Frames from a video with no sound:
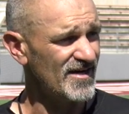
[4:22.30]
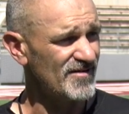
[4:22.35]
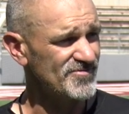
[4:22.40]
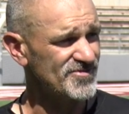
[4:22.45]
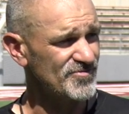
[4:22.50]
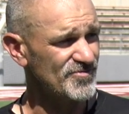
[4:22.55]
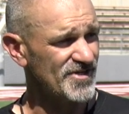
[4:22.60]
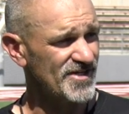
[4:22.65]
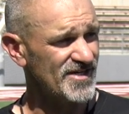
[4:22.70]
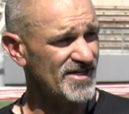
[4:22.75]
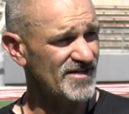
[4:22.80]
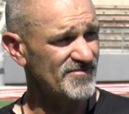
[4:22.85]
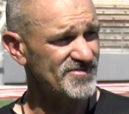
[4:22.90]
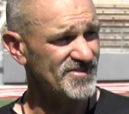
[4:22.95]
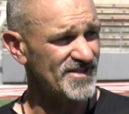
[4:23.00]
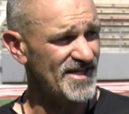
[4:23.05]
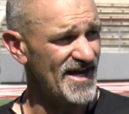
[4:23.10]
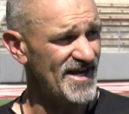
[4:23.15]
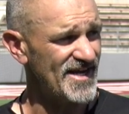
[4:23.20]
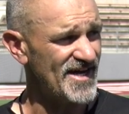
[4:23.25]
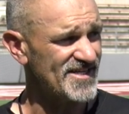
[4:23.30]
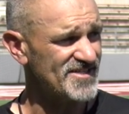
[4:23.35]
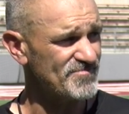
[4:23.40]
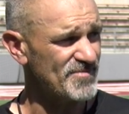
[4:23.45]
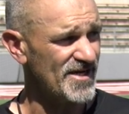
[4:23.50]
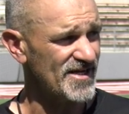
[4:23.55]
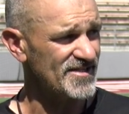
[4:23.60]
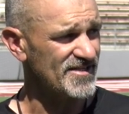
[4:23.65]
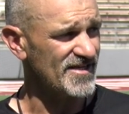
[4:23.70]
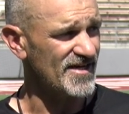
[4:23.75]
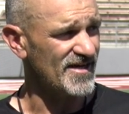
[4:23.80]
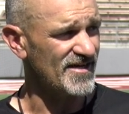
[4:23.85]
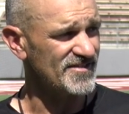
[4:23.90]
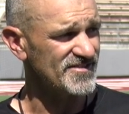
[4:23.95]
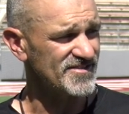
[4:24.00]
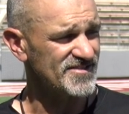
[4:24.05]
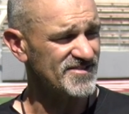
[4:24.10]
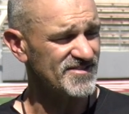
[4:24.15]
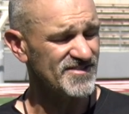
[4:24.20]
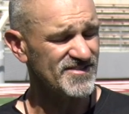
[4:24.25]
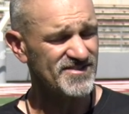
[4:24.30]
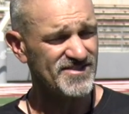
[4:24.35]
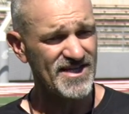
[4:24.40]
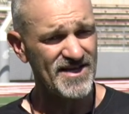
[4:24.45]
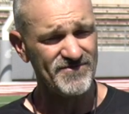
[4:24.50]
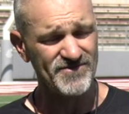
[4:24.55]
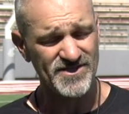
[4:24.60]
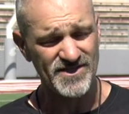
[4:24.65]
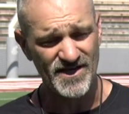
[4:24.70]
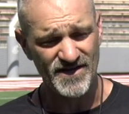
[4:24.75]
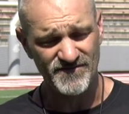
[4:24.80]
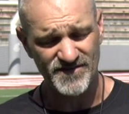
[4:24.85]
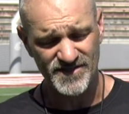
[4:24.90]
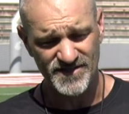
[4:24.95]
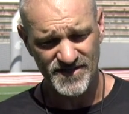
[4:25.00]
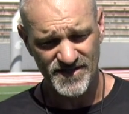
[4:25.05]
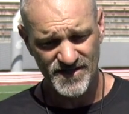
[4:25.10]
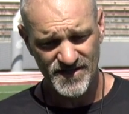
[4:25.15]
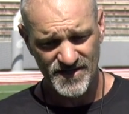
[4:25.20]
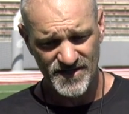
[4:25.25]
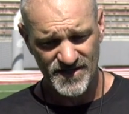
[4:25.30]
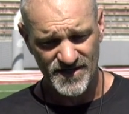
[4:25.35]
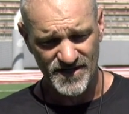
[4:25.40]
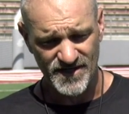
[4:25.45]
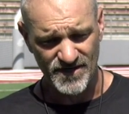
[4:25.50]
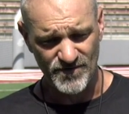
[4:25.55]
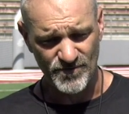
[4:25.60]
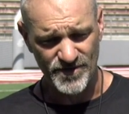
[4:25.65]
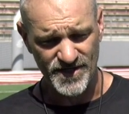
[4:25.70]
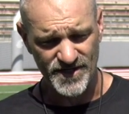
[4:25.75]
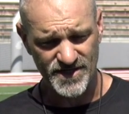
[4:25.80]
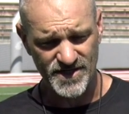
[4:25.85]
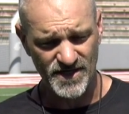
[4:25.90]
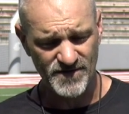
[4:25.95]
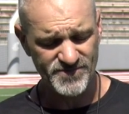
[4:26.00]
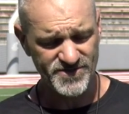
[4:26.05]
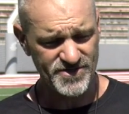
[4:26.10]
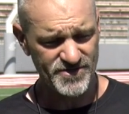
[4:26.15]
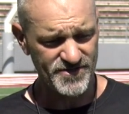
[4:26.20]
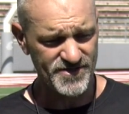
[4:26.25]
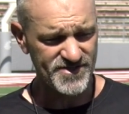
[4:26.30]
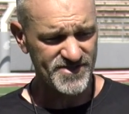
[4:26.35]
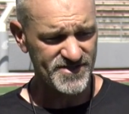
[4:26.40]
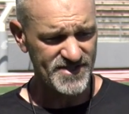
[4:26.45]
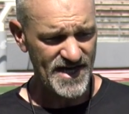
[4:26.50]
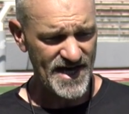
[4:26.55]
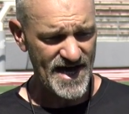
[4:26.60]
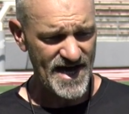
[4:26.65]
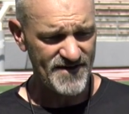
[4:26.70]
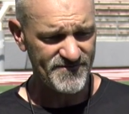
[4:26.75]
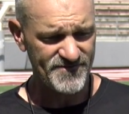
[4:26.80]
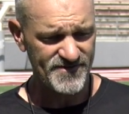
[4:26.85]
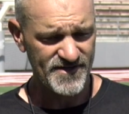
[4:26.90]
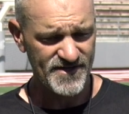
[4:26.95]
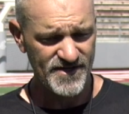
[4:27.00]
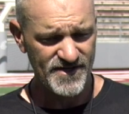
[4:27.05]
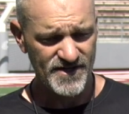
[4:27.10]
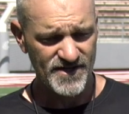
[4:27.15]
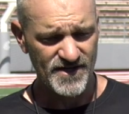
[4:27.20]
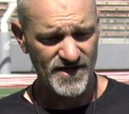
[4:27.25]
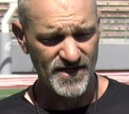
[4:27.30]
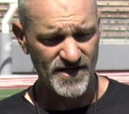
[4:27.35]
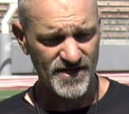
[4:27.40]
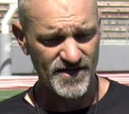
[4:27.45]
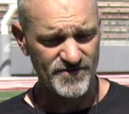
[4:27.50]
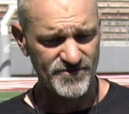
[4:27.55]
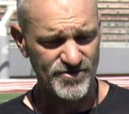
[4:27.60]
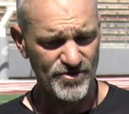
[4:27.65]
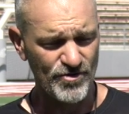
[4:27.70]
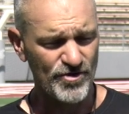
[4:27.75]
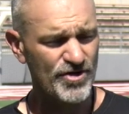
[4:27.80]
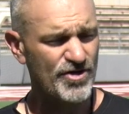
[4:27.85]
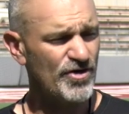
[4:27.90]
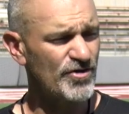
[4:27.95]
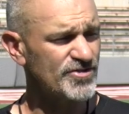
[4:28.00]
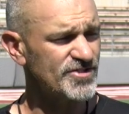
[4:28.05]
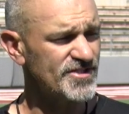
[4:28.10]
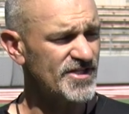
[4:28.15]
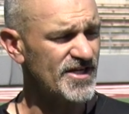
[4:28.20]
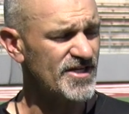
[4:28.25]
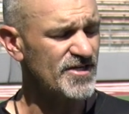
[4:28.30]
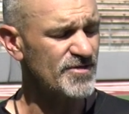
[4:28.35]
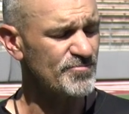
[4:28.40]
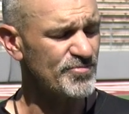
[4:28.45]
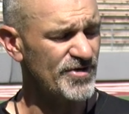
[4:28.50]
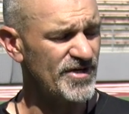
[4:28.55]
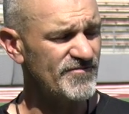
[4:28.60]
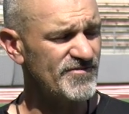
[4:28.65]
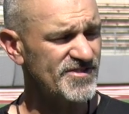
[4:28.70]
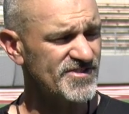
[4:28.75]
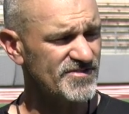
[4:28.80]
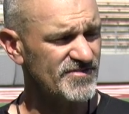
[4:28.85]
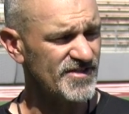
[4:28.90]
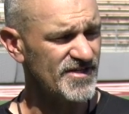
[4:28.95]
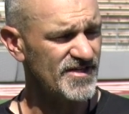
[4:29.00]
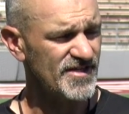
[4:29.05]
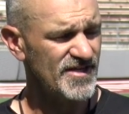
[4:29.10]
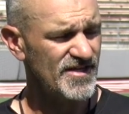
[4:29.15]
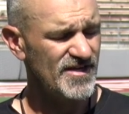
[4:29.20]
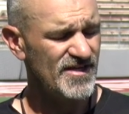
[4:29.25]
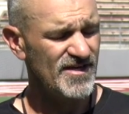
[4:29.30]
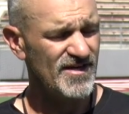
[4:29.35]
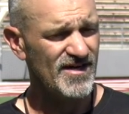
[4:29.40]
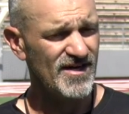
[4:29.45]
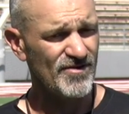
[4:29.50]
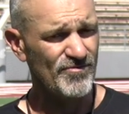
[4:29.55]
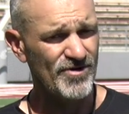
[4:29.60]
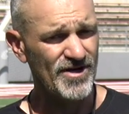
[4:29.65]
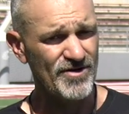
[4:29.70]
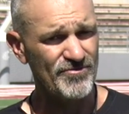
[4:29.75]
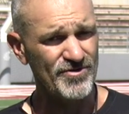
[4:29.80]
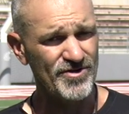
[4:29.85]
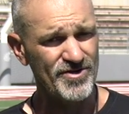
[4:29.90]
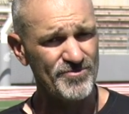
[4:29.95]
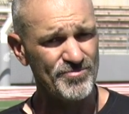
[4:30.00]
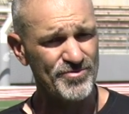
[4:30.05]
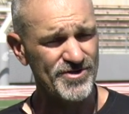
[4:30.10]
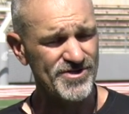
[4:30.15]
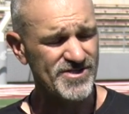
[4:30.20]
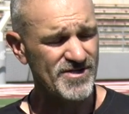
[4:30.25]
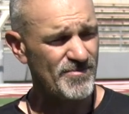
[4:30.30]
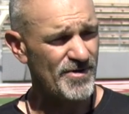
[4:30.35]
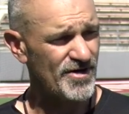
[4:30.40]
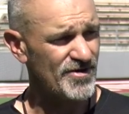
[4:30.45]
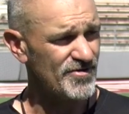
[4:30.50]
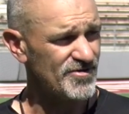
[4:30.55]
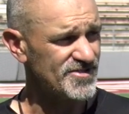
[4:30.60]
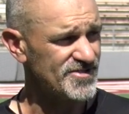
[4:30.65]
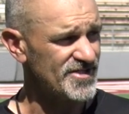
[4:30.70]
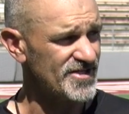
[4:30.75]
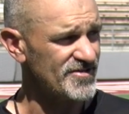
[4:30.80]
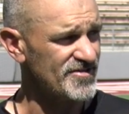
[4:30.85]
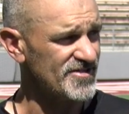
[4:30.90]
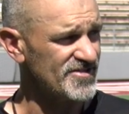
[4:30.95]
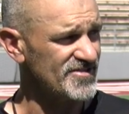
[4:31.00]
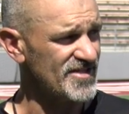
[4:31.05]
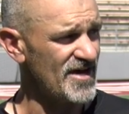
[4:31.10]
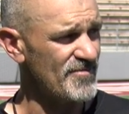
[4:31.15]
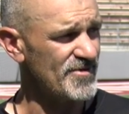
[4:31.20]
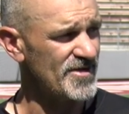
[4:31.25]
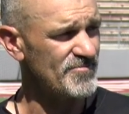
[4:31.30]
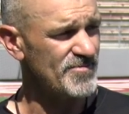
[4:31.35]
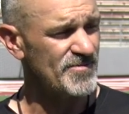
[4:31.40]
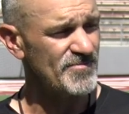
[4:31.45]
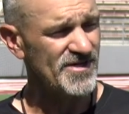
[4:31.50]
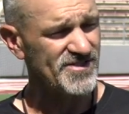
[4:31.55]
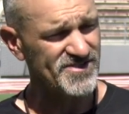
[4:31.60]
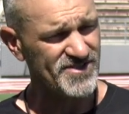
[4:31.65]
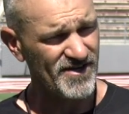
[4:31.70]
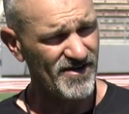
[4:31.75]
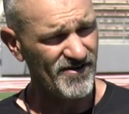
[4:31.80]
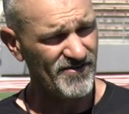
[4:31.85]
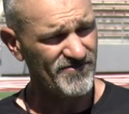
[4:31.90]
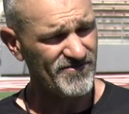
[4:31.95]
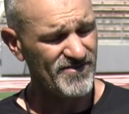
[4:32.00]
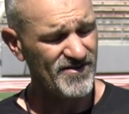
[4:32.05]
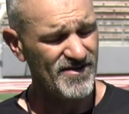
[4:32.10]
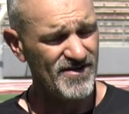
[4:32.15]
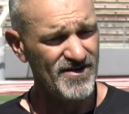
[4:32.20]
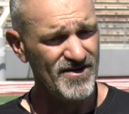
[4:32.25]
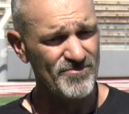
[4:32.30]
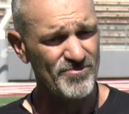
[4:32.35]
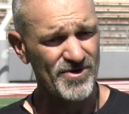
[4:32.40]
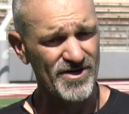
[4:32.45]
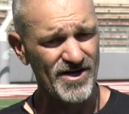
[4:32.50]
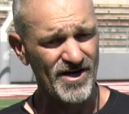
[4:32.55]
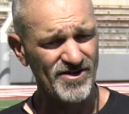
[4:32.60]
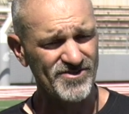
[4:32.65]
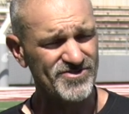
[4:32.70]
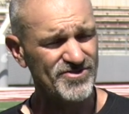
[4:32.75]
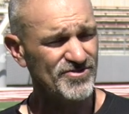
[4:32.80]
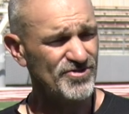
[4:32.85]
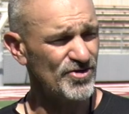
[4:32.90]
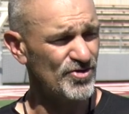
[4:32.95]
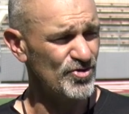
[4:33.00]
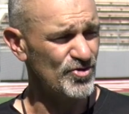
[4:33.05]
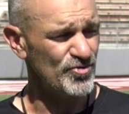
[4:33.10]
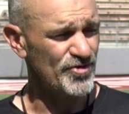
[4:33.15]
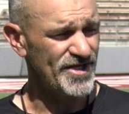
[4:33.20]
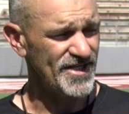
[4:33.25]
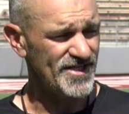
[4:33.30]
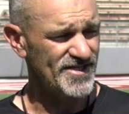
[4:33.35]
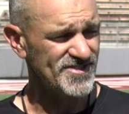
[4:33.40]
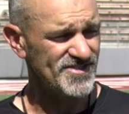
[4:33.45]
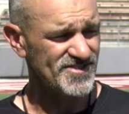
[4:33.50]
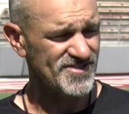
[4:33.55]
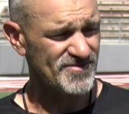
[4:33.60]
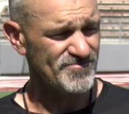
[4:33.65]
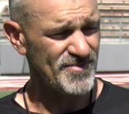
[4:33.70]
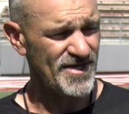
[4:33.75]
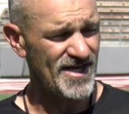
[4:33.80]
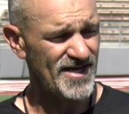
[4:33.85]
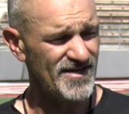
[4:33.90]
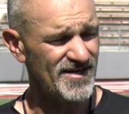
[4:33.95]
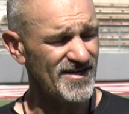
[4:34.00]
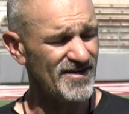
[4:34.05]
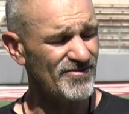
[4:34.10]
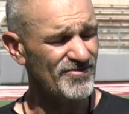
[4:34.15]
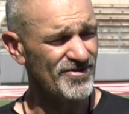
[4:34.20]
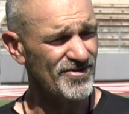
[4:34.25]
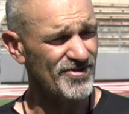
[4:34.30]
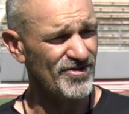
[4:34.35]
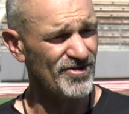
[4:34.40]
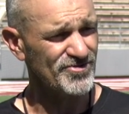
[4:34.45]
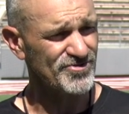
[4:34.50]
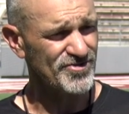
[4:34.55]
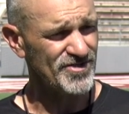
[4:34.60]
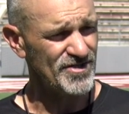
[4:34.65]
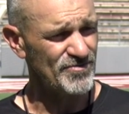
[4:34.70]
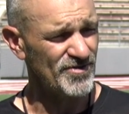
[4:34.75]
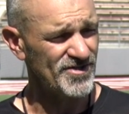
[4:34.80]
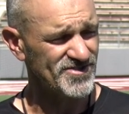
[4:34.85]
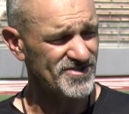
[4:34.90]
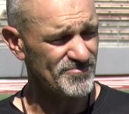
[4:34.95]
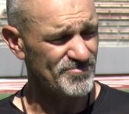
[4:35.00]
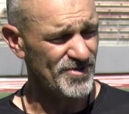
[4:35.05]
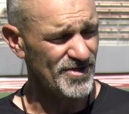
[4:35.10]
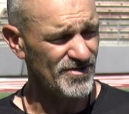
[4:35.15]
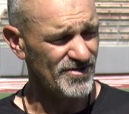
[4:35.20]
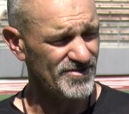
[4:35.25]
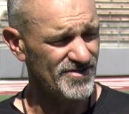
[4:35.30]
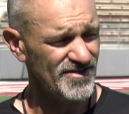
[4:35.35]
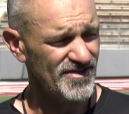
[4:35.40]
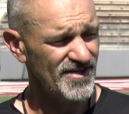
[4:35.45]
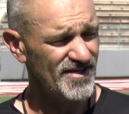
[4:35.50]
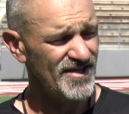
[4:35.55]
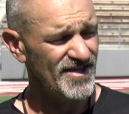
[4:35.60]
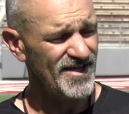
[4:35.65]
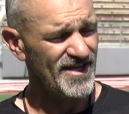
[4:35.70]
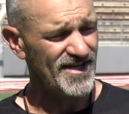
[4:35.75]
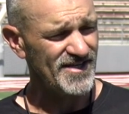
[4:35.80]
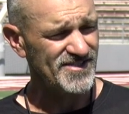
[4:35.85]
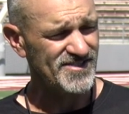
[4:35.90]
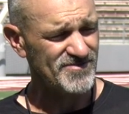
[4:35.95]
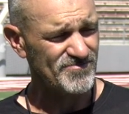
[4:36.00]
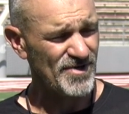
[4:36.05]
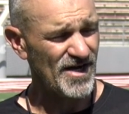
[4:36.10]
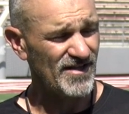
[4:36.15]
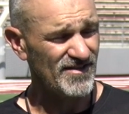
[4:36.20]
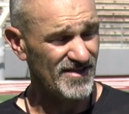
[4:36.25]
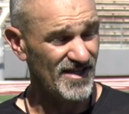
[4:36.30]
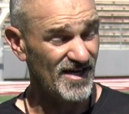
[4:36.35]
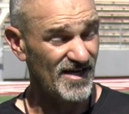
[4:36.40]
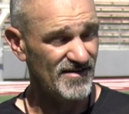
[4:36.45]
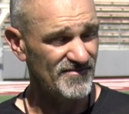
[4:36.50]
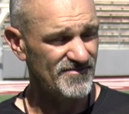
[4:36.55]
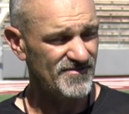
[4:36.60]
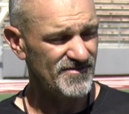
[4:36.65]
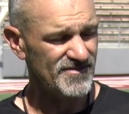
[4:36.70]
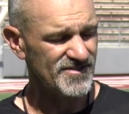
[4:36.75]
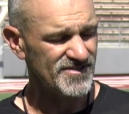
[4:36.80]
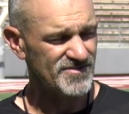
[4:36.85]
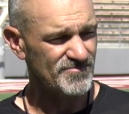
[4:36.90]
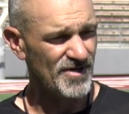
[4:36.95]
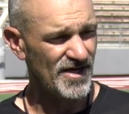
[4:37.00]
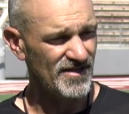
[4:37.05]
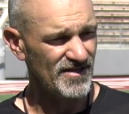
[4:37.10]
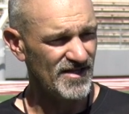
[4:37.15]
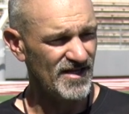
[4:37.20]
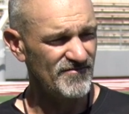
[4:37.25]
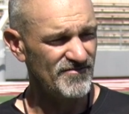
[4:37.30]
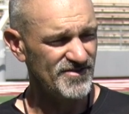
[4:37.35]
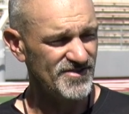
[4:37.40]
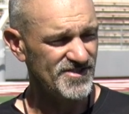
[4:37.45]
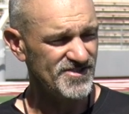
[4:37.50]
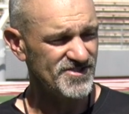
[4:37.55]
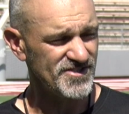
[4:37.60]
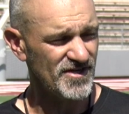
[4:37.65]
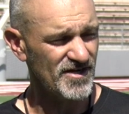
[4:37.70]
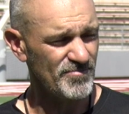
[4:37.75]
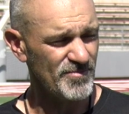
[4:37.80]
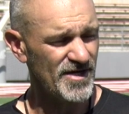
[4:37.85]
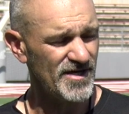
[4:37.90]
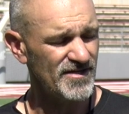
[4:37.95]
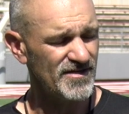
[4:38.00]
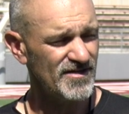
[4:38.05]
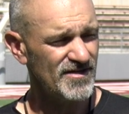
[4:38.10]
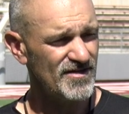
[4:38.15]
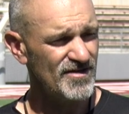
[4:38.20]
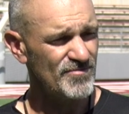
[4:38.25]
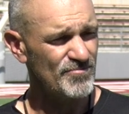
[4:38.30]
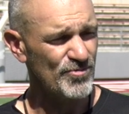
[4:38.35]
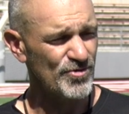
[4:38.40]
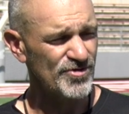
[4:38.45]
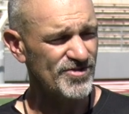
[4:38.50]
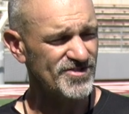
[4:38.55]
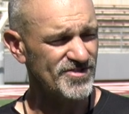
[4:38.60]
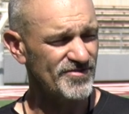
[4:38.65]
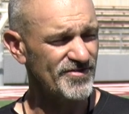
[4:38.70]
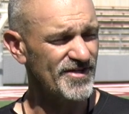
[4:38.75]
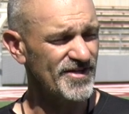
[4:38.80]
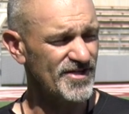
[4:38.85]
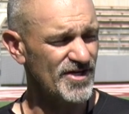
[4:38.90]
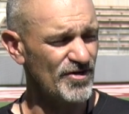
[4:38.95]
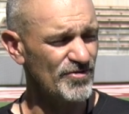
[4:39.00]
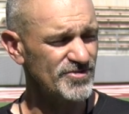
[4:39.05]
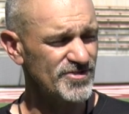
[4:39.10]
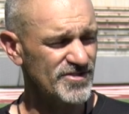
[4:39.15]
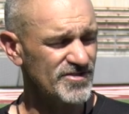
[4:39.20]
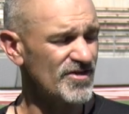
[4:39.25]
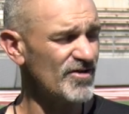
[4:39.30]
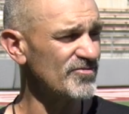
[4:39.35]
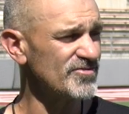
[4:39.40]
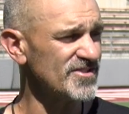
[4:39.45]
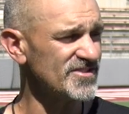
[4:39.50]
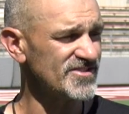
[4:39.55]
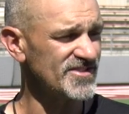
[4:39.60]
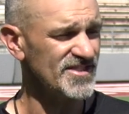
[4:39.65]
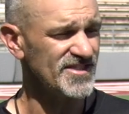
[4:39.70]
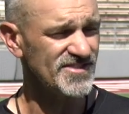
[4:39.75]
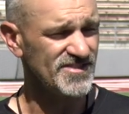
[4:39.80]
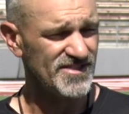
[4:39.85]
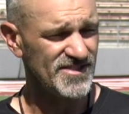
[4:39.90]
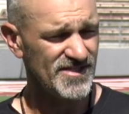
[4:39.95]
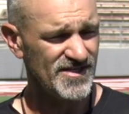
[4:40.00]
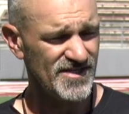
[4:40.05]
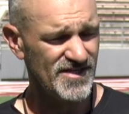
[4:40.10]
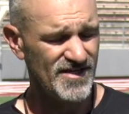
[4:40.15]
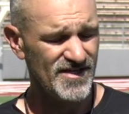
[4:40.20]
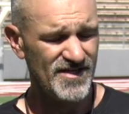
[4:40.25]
So when it comes to that aspect, just the safety of it. When it comes to the staff, knowing Coach Dickert previously, what I really appreciate about Coach Dickert, he's allowed me to be myself. But I also know who he is as a man. I know the culture he wants to build, and it's about love. It's about loving these young men more so than coaching. Coaching's easy.